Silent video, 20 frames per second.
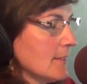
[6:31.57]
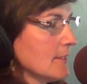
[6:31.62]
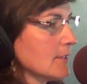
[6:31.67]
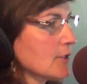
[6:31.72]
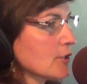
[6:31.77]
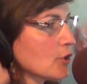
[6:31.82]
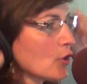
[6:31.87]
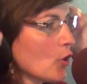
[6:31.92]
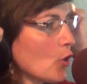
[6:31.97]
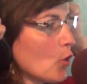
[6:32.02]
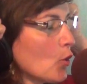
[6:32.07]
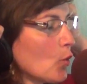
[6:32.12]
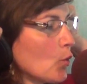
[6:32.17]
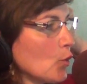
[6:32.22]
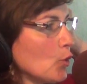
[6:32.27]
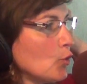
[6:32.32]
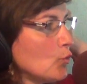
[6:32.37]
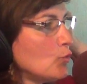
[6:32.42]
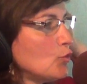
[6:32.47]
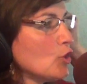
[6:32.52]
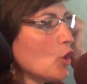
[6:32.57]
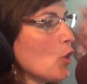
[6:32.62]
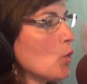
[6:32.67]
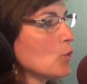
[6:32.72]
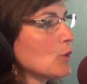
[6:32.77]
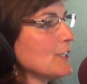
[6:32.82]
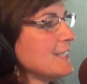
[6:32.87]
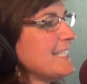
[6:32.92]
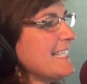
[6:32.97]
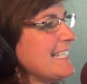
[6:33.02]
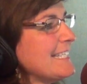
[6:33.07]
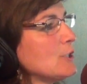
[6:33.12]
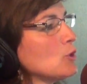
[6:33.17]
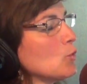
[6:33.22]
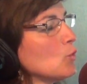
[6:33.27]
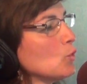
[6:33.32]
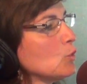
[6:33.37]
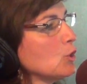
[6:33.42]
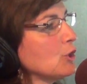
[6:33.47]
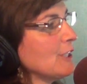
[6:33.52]
So you don't need
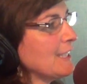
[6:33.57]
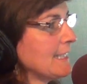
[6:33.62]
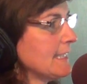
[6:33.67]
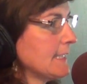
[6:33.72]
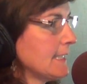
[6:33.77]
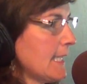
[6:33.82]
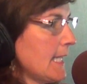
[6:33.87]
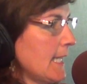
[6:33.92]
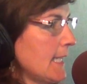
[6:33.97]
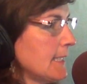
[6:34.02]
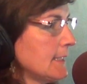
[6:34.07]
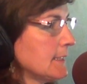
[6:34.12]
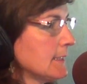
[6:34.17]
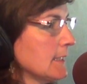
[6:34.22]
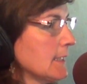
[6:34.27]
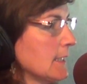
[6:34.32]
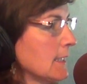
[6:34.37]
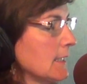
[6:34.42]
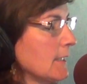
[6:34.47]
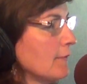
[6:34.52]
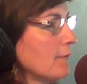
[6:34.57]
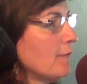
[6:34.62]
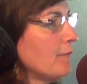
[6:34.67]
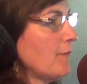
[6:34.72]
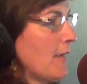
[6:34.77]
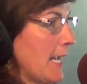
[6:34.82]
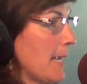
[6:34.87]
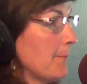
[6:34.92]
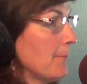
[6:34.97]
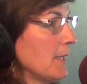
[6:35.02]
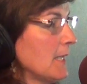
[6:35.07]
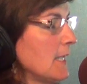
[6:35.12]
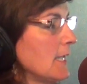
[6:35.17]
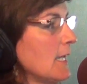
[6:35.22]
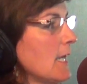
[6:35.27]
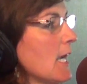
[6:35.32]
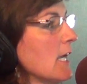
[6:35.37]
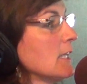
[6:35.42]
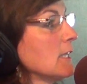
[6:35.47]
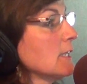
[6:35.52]
to litigate
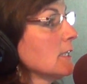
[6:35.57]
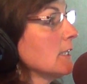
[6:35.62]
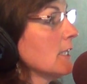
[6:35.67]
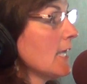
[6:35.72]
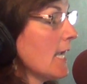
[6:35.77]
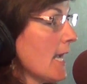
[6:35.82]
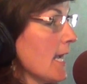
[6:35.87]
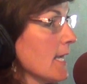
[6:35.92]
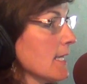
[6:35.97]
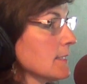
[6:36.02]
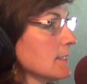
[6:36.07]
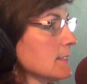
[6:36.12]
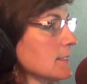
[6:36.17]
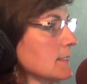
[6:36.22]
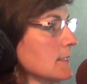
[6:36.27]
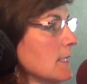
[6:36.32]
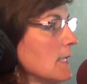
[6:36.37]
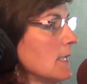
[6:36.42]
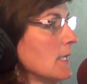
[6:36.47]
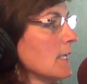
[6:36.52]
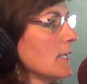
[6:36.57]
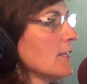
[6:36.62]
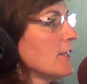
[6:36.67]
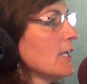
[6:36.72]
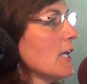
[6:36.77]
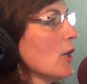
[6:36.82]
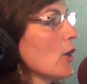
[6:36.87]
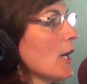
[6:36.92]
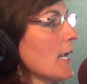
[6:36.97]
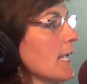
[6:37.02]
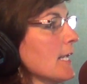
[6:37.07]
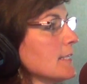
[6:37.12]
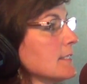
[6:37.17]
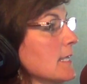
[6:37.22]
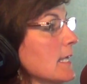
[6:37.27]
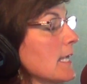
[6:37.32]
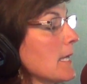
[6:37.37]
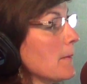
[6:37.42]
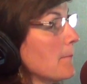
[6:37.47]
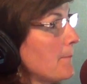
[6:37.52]
family unless there is
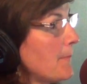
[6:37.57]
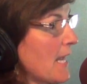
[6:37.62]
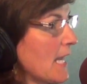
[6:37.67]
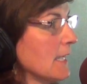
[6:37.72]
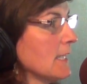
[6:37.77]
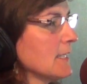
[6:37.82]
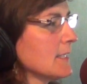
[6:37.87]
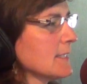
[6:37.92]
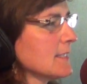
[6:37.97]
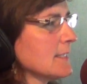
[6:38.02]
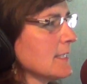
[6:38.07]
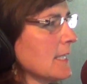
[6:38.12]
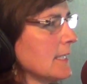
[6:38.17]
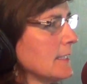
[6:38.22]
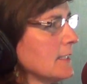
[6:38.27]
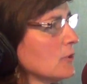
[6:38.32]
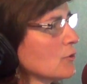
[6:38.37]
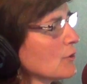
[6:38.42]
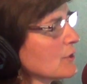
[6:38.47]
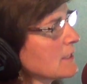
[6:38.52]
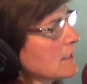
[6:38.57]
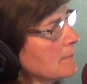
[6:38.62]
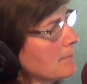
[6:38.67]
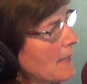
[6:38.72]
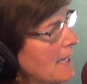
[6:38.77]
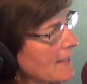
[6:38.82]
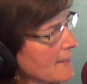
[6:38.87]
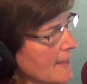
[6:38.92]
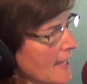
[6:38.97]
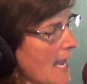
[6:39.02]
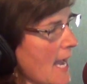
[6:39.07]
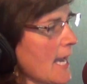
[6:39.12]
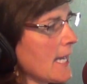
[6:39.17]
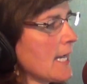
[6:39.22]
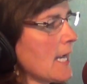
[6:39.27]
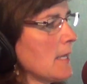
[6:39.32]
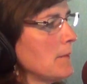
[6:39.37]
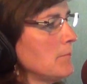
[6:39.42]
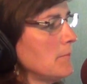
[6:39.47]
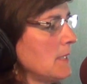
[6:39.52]
a compelling state interest. And by that
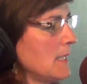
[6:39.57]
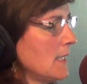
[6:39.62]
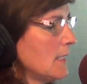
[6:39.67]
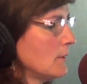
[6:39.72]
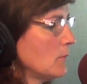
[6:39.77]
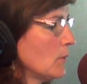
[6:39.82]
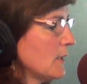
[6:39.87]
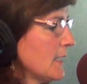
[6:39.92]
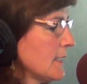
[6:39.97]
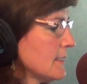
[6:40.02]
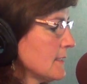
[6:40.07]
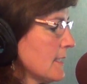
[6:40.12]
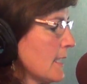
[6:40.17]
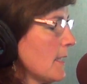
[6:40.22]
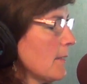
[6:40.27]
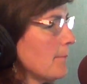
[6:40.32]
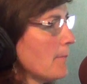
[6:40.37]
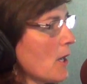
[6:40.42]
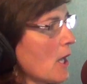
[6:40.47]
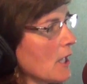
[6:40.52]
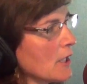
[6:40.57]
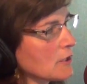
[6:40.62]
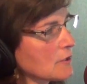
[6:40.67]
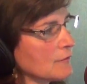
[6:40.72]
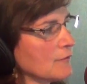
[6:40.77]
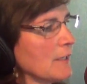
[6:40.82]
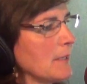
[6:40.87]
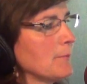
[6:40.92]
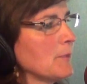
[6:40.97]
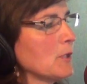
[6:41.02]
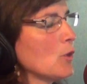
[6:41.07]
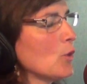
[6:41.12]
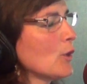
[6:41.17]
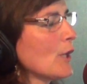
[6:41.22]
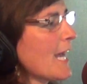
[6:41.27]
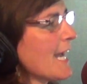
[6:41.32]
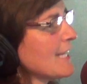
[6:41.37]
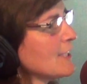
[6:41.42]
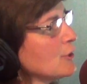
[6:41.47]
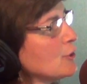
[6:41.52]
I mean, when I say abolish family court,
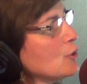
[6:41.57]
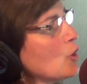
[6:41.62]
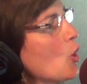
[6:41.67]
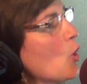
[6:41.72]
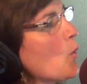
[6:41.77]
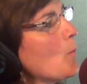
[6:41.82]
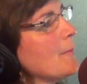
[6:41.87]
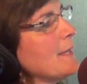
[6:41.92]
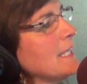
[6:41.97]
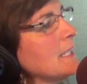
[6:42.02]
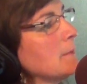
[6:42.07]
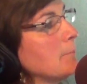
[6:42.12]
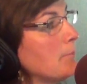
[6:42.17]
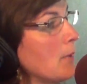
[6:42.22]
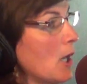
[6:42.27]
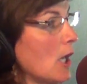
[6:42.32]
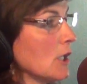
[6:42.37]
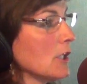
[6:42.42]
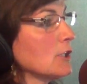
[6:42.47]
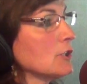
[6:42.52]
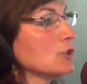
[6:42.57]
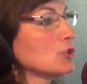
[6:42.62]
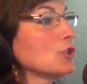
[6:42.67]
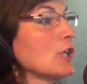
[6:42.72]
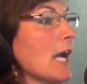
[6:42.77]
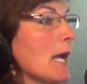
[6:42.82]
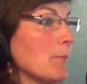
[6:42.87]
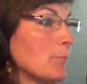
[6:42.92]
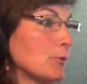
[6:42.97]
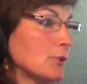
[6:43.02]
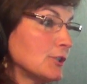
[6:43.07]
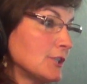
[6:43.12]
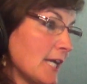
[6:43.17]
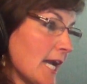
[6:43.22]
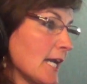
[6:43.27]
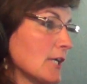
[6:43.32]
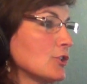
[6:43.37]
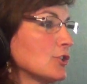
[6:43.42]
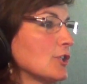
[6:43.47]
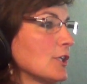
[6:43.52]
I don't mean abolish child
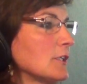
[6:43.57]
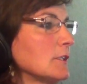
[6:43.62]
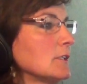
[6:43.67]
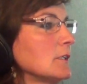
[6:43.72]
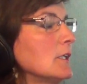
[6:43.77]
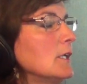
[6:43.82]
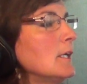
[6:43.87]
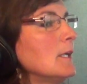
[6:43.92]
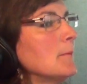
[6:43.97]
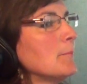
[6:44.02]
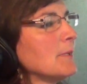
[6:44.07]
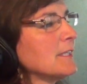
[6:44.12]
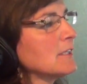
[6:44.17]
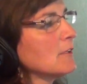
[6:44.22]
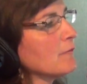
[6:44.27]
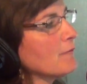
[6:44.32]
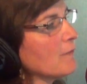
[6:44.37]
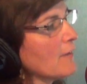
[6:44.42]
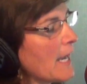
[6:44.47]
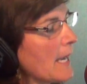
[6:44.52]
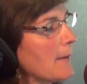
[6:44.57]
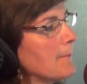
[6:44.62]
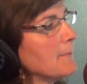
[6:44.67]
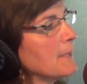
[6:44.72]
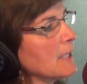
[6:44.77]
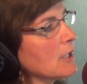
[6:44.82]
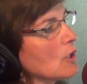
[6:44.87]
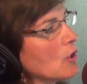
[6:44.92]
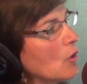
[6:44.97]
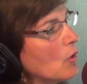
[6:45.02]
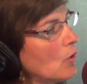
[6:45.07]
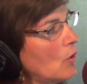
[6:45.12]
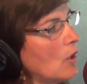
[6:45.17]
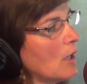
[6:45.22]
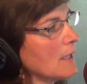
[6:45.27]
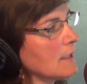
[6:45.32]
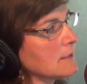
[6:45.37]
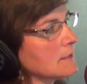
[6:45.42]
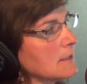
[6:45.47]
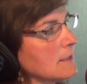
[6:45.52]
protection. But the family
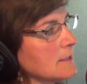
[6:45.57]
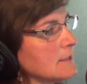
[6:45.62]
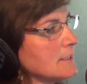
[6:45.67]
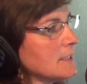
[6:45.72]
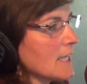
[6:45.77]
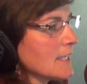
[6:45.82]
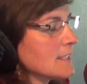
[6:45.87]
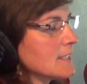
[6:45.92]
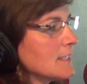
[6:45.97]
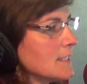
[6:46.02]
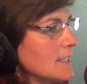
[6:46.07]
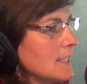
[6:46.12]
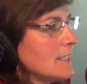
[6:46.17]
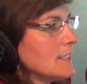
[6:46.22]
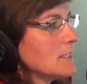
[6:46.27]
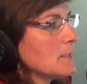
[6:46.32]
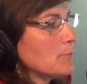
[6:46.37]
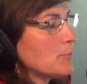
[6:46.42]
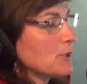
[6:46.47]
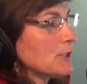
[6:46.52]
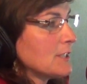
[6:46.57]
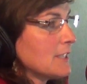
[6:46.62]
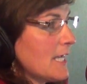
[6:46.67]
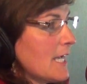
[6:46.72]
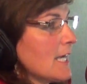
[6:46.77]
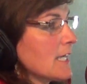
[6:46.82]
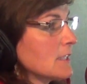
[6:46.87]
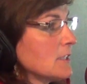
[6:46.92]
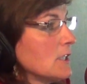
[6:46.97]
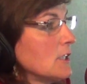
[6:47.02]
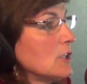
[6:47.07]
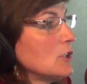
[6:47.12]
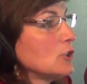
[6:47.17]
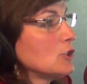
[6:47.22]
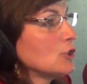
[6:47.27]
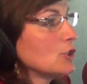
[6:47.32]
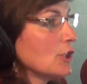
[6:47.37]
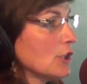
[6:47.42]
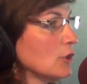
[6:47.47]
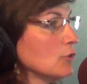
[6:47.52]
court doesn't need to protect
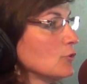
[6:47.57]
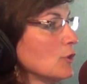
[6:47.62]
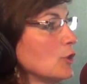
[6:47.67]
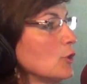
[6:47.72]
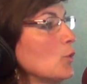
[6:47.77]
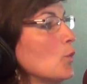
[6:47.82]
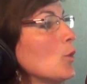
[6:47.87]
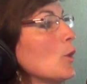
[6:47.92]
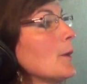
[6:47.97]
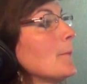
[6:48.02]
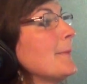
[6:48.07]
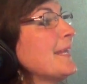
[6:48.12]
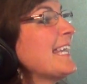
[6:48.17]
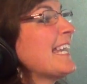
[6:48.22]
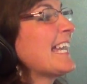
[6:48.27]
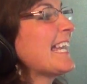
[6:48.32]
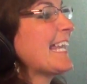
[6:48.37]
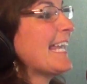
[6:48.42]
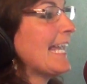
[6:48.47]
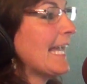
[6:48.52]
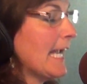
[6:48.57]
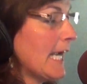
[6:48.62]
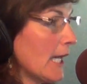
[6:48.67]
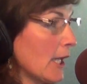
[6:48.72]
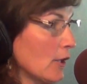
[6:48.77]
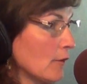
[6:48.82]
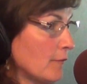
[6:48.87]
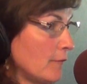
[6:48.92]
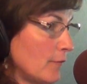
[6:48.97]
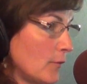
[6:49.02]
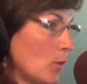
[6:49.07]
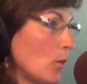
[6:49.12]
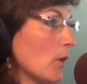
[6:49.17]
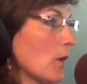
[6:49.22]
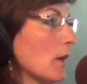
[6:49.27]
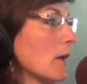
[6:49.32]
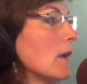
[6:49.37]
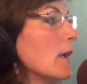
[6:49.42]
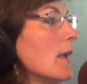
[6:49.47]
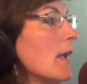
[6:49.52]
children who are being cared
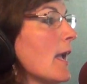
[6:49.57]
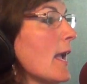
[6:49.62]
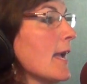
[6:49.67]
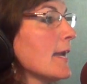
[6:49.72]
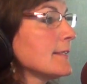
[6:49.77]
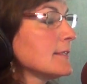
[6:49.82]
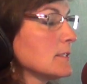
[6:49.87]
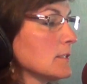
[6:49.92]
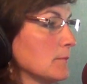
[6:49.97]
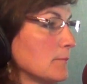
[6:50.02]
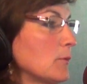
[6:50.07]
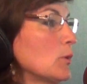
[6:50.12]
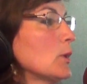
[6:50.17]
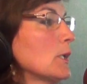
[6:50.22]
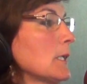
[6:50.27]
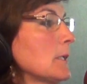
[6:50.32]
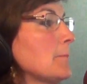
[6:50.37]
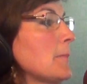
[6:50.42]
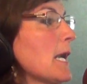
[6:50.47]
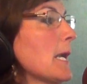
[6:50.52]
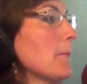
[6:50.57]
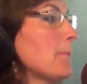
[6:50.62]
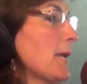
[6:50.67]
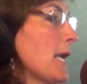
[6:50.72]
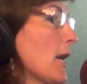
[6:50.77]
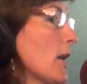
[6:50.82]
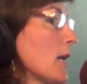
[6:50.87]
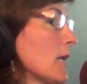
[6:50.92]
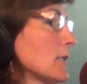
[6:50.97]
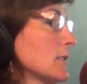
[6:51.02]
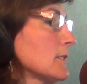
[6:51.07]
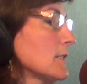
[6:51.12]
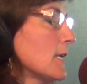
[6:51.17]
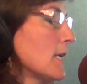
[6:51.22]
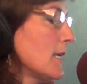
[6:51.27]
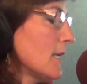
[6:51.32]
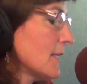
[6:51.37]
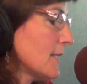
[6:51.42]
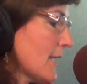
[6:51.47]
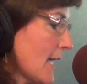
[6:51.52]
for and supported by parents.
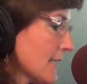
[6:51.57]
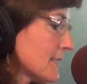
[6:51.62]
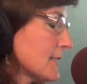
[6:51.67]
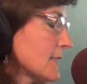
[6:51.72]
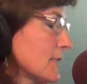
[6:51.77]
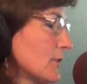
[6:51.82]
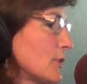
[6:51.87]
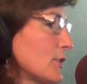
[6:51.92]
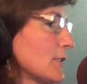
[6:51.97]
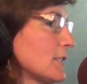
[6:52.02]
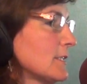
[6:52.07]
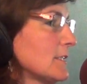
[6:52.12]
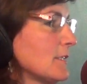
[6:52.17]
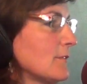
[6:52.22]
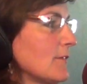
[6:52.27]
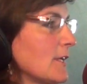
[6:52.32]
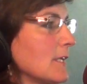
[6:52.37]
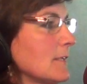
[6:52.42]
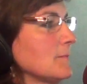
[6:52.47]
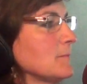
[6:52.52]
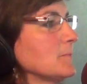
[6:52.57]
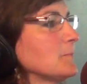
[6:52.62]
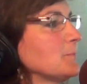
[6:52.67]
That's the gist of it.